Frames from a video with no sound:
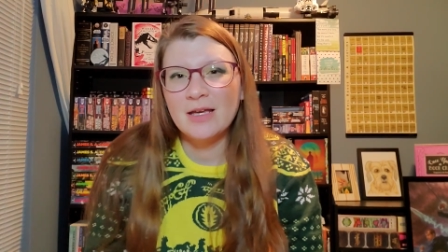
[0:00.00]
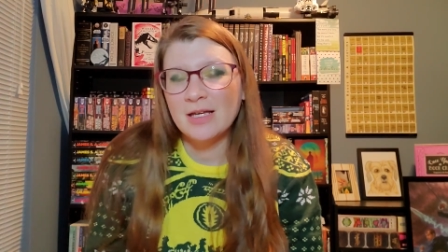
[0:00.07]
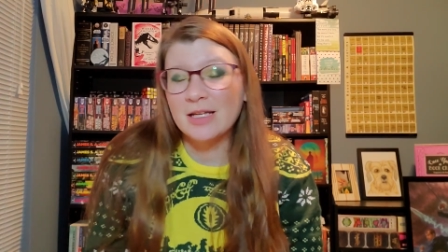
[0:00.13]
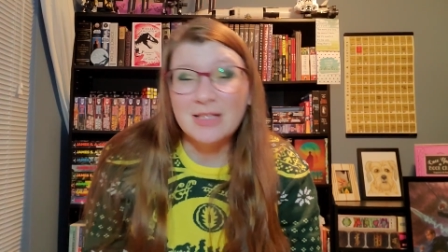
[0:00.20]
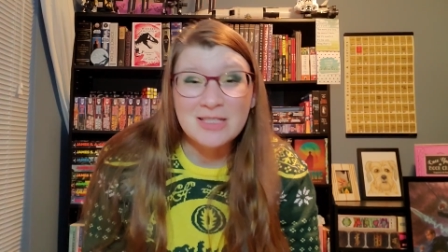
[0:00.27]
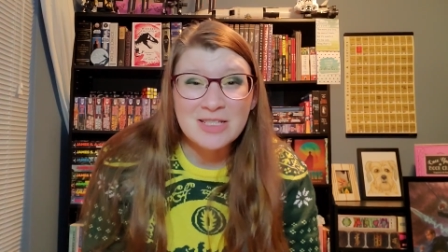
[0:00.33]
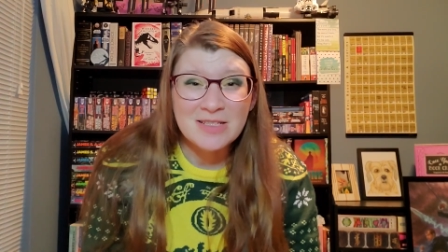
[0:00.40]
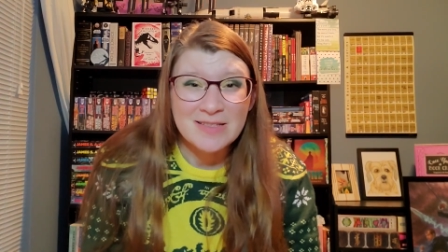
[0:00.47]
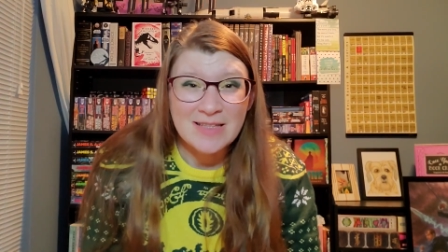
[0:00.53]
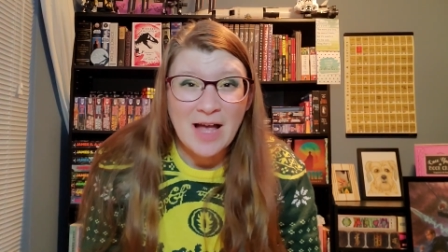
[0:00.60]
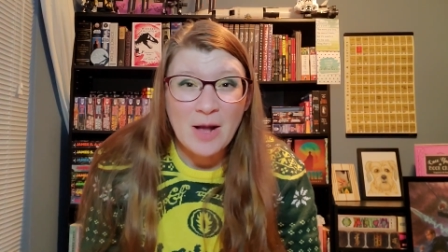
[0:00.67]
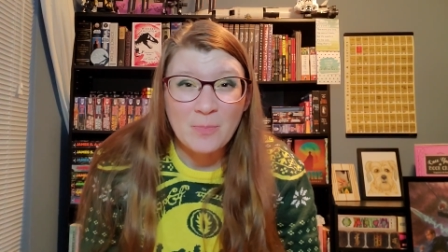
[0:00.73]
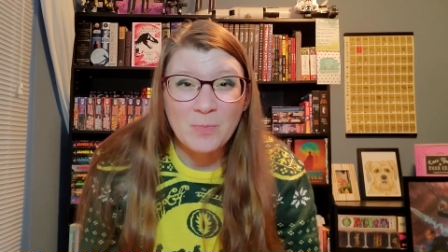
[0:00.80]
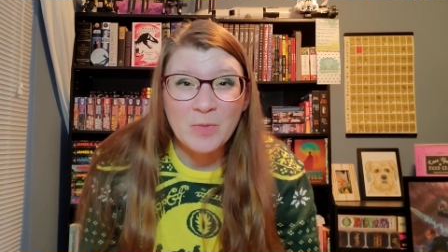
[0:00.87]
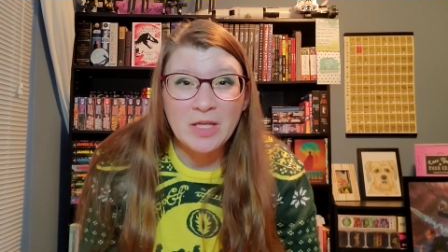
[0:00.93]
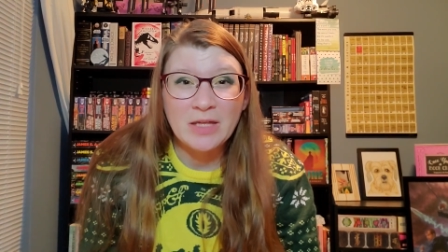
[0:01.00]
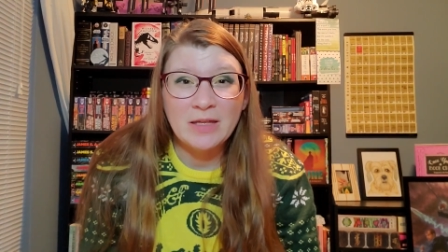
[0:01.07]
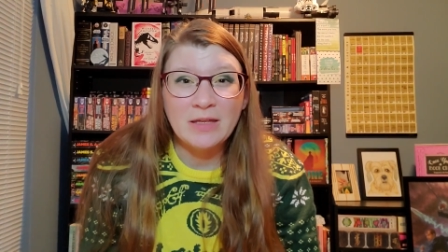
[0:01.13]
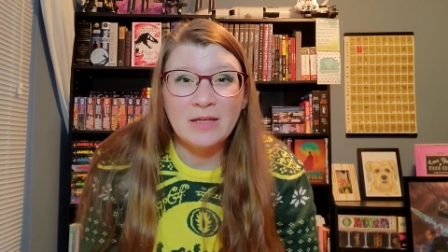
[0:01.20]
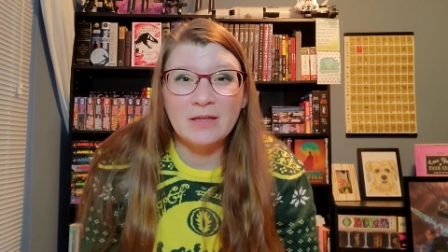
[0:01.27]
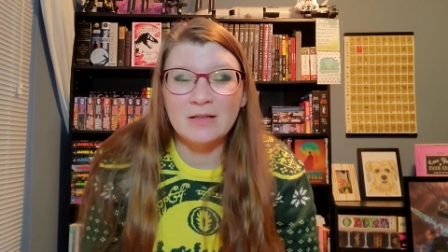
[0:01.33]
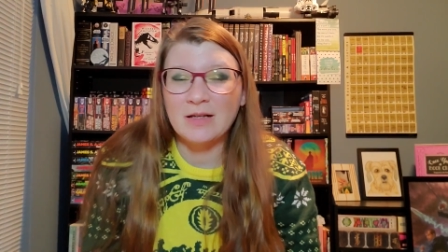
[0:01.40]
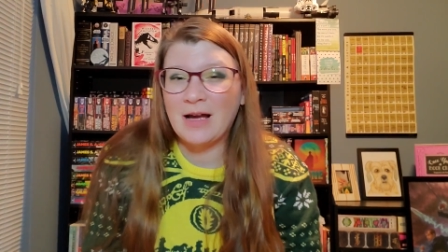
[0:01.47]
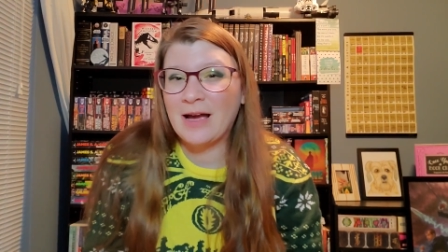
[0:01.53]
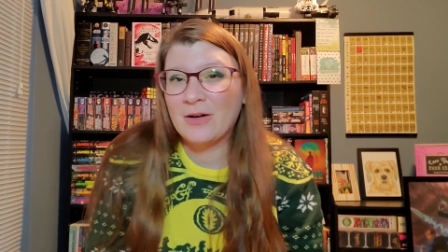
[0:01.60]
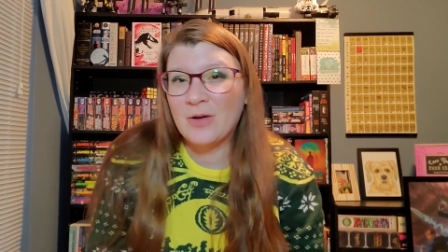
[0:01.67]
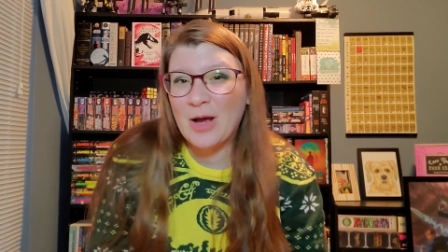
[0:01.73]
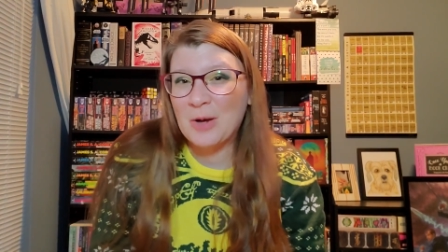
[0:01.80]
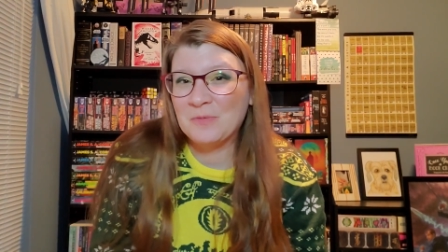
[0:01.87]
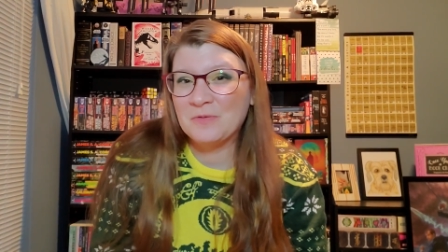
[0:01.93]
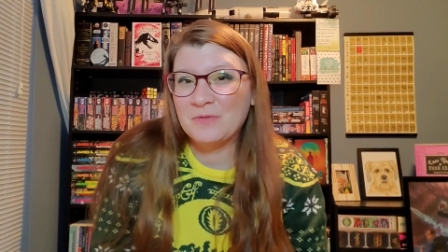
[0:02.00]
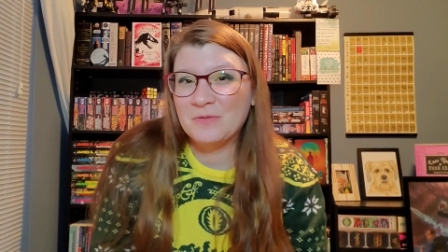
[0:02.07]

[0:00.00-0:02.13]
And it's just not me. I don't have